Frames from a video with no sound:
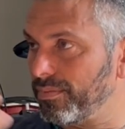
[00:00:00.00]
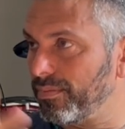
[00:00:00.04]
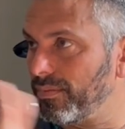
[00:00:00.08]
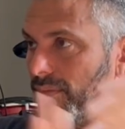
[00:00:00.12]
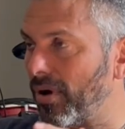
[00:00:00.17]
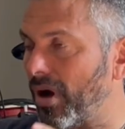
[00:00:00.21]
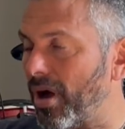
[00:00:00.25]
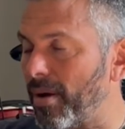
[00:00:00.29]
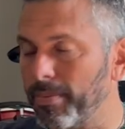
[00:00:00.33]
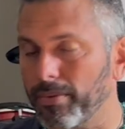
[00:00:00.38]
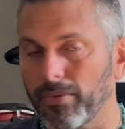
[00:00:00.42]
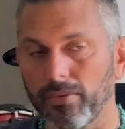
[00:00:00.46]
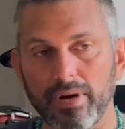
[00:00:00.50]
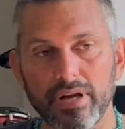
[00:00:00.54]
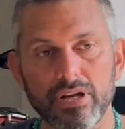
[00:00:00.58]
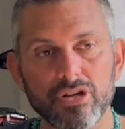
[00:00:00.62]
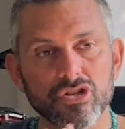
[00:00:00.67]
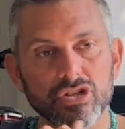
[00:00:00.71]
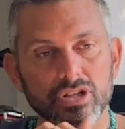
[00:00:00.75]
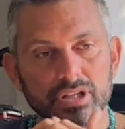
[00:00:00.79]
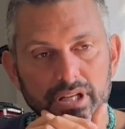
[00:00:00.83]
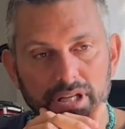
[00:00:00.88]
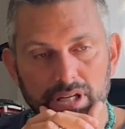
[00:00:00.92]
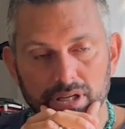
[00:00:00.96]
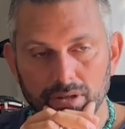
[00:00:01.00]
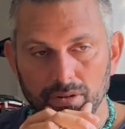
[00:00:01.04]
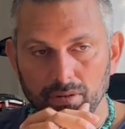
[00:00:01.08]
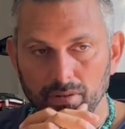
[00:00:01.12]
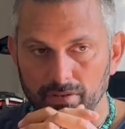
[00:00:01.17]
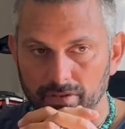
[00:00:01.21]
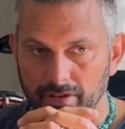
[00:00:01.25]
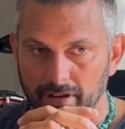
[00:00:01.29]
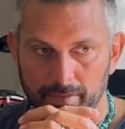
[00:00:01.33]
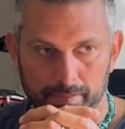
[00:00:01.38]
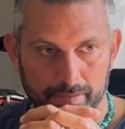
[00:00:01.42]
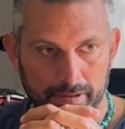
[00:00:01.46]
operation here.
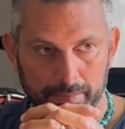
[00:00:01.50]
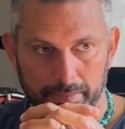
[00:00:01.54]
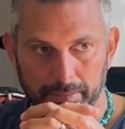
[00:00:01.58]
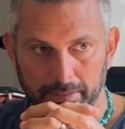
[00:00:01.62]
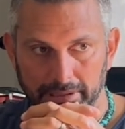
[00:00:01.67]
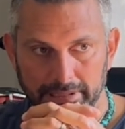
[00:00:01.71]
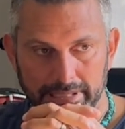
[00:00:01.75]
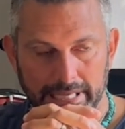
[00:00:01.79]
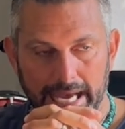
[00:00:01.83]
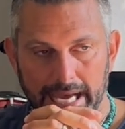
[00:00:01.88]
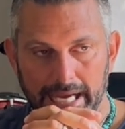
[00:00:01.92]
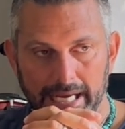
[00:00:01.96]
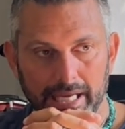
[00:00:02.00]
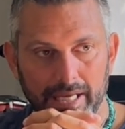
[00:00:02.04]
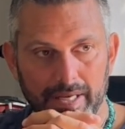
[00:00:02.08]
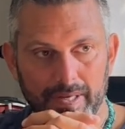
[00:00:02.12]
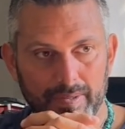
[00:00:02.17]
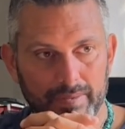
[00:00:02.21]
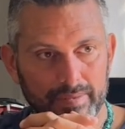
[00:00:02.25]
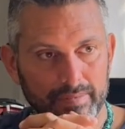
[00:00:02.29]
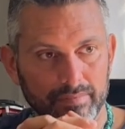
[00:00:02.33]
We've had people attack it.